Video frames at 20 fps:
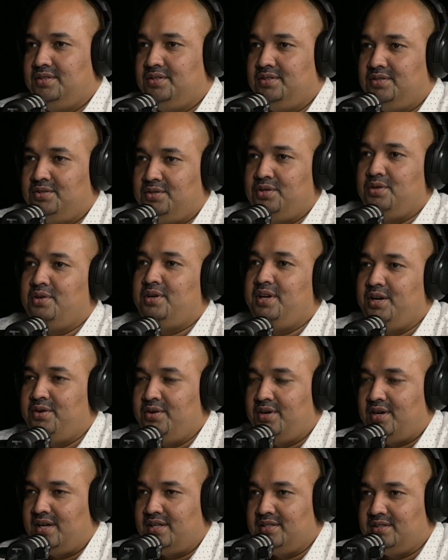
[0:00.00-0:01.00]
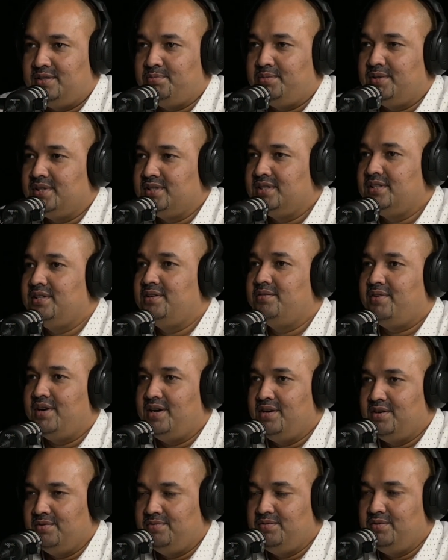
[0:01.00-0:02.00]
So you need to trust the person in
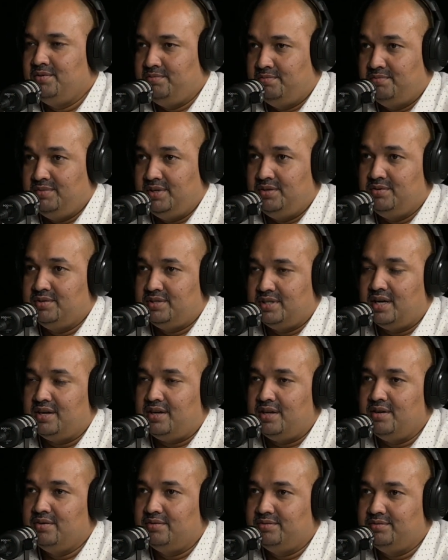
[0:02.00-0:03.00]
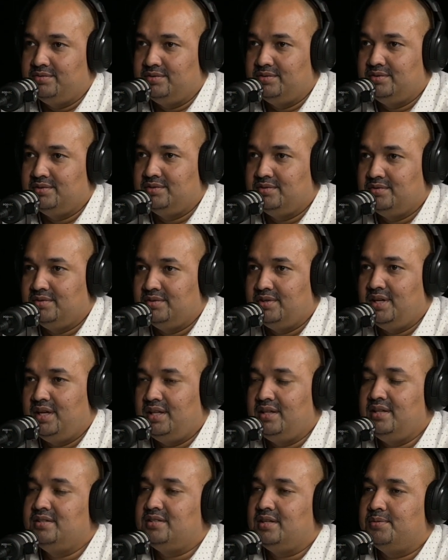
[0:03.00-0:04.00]
front of you when you're starting off,
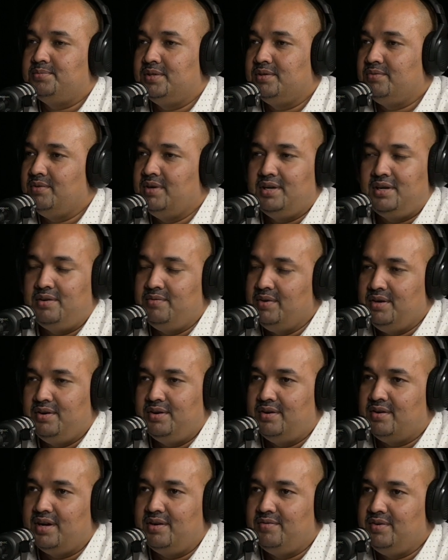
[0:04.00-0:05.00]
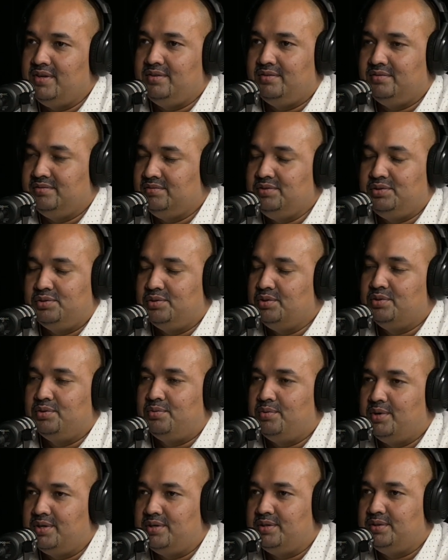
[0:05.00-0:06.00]
and then subsequently when you're driving, you'll know
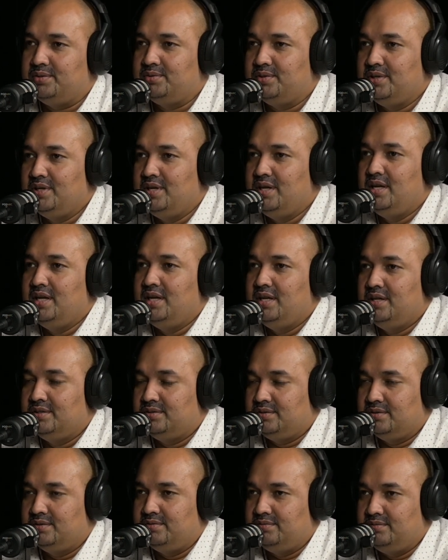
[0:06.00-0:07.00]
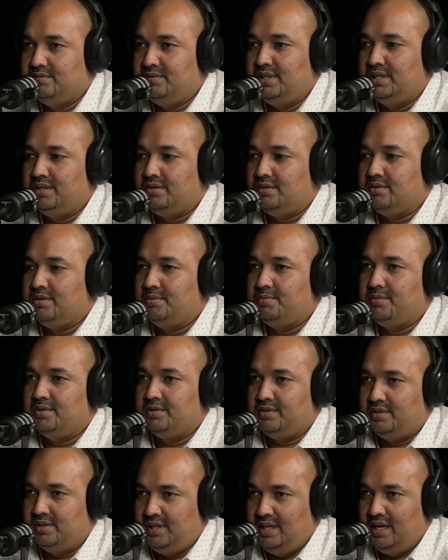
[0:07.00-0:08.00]
what to do. So we'll talk
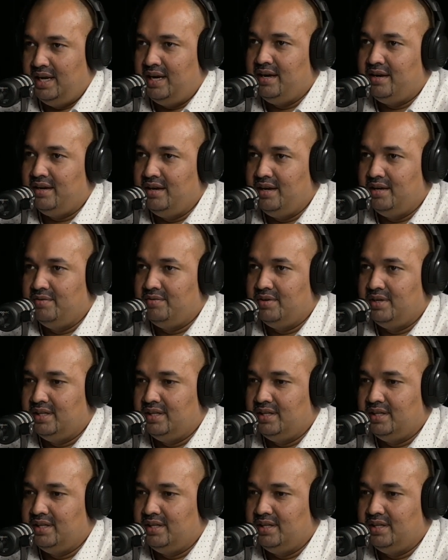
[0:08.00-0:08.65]
about the entry level.